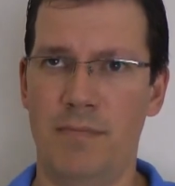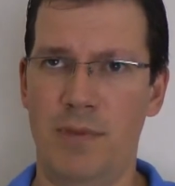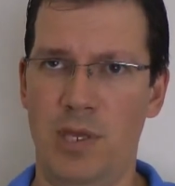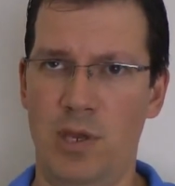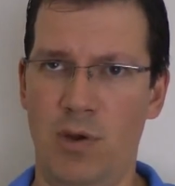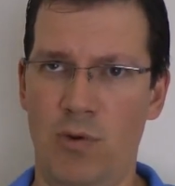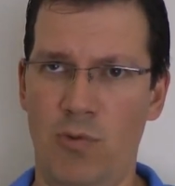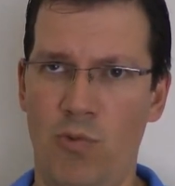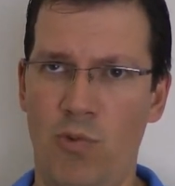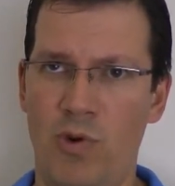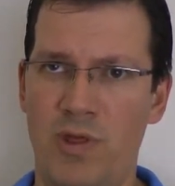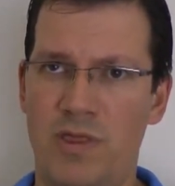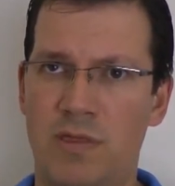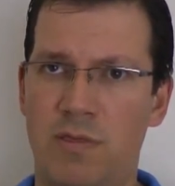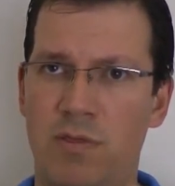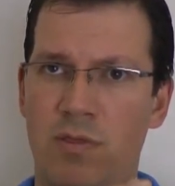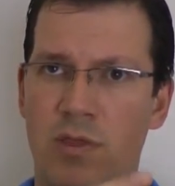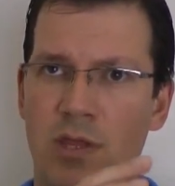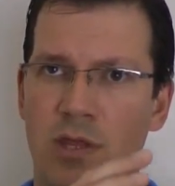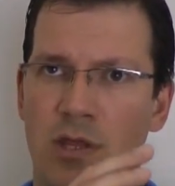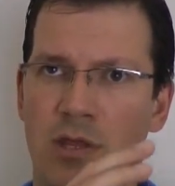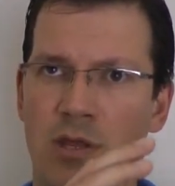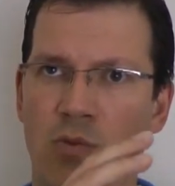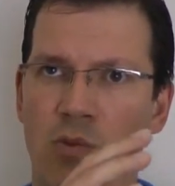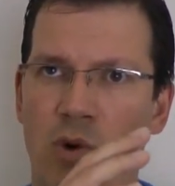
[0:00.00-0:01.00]
you know,
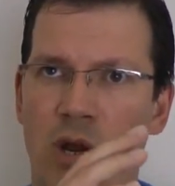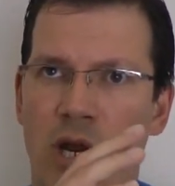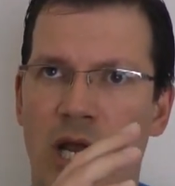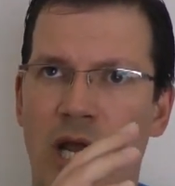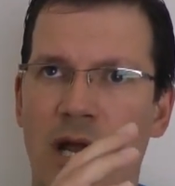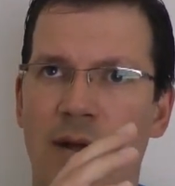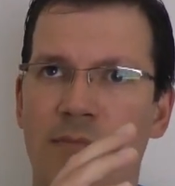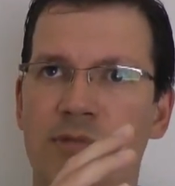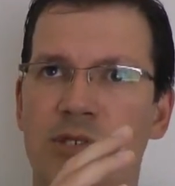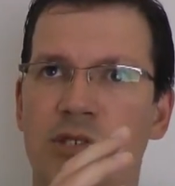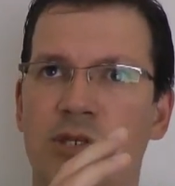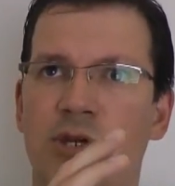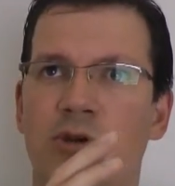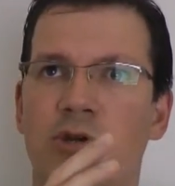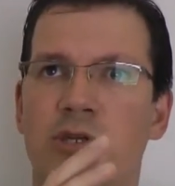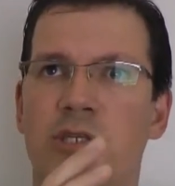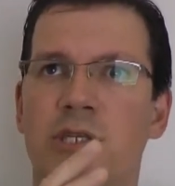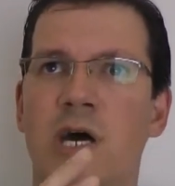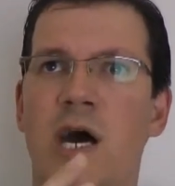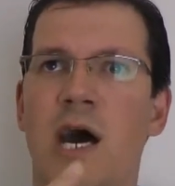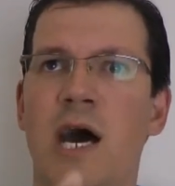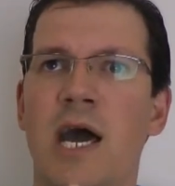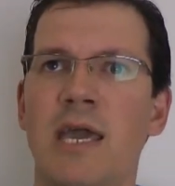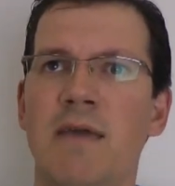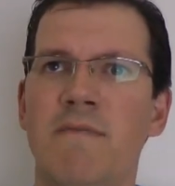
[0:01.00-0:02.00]
with when it comes to your
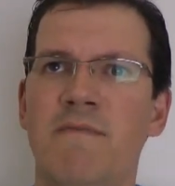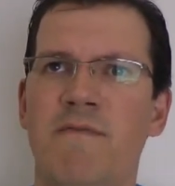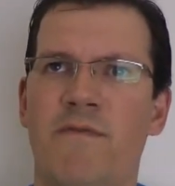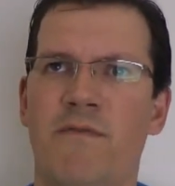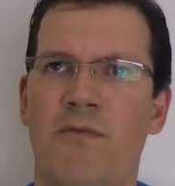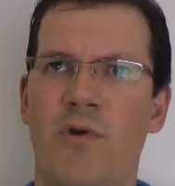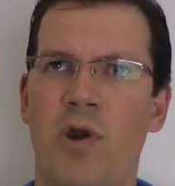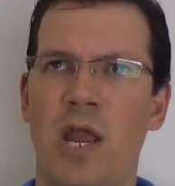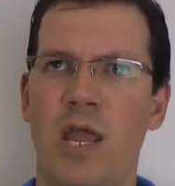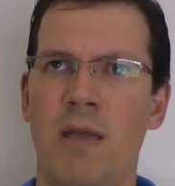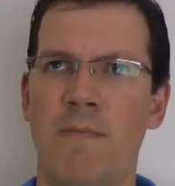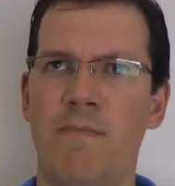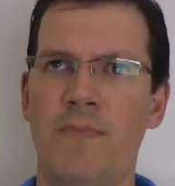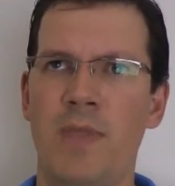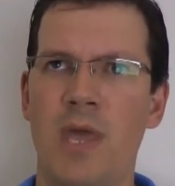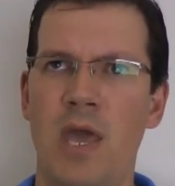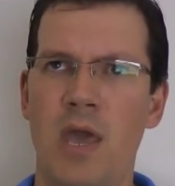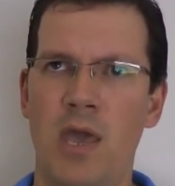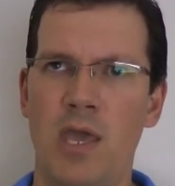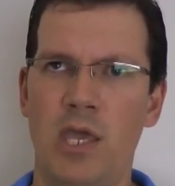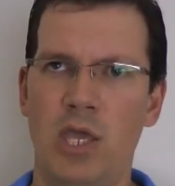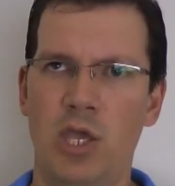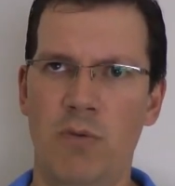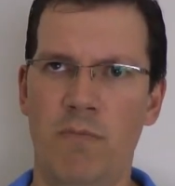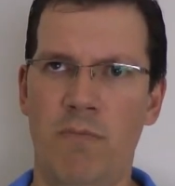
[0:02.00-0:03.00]
time frame,
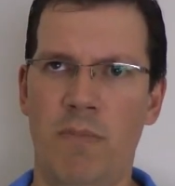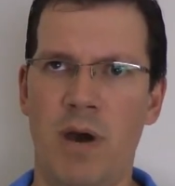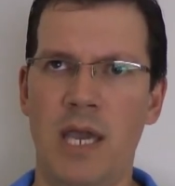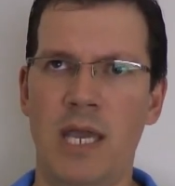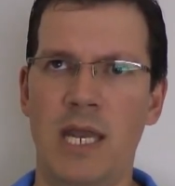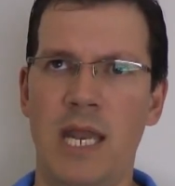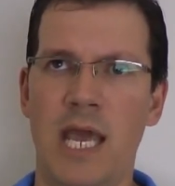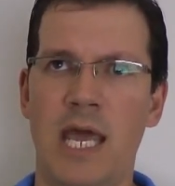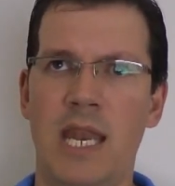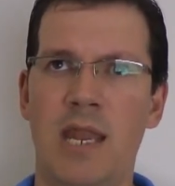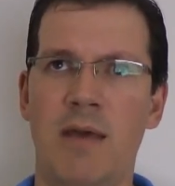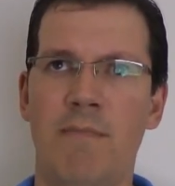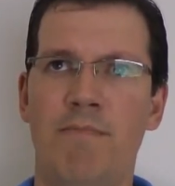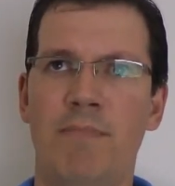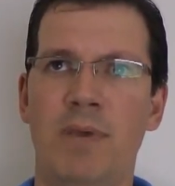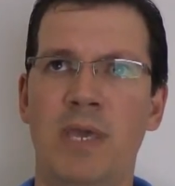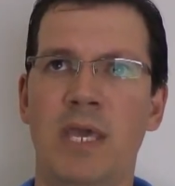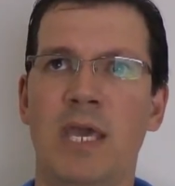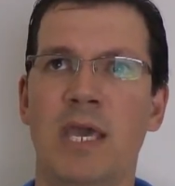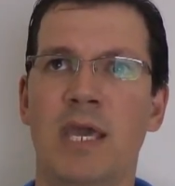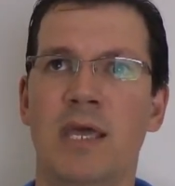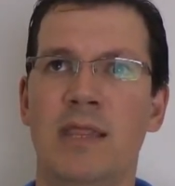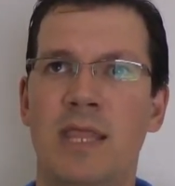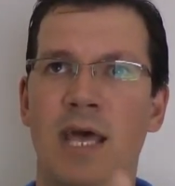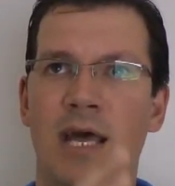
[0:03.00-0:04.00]
you might end up
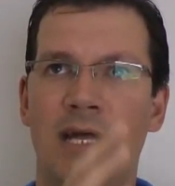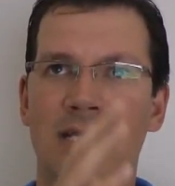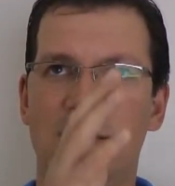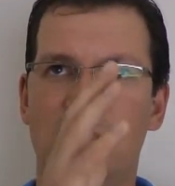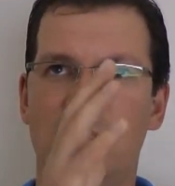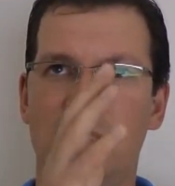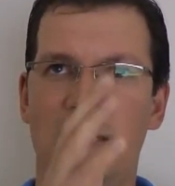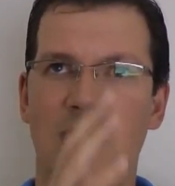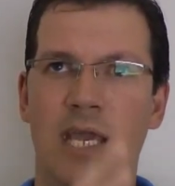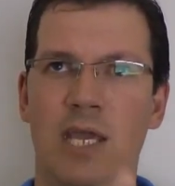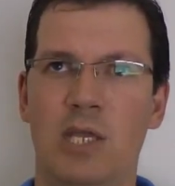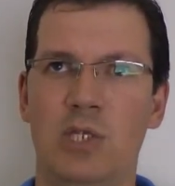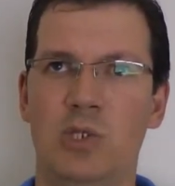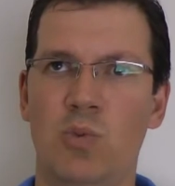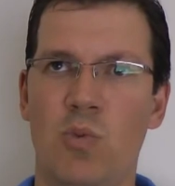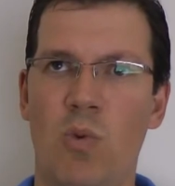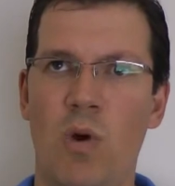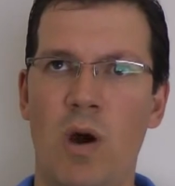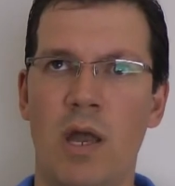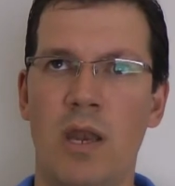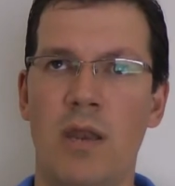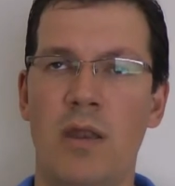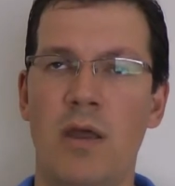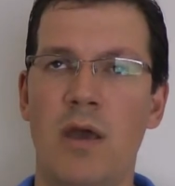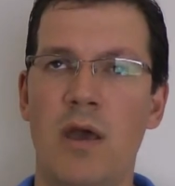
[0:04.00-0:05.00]
being in that stage
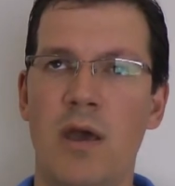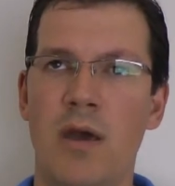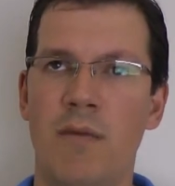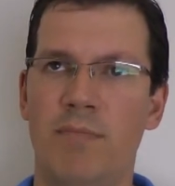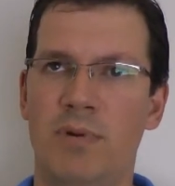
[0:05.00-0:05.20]
one.